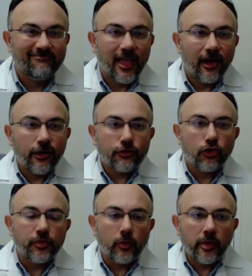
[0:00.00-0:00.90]
Another group
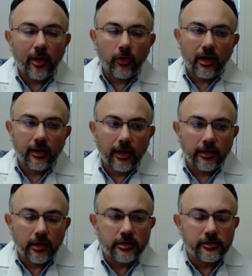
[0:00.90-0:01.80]
that we might want to highlight
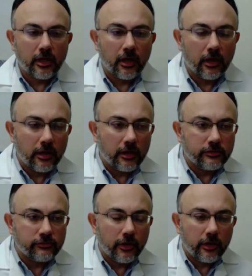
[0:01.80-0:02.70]
is
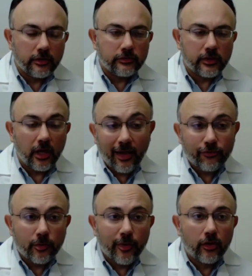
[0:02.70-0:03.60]

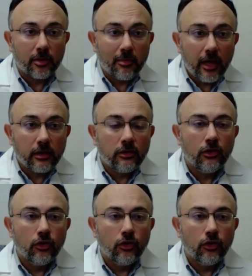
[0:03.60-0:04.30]
African-American men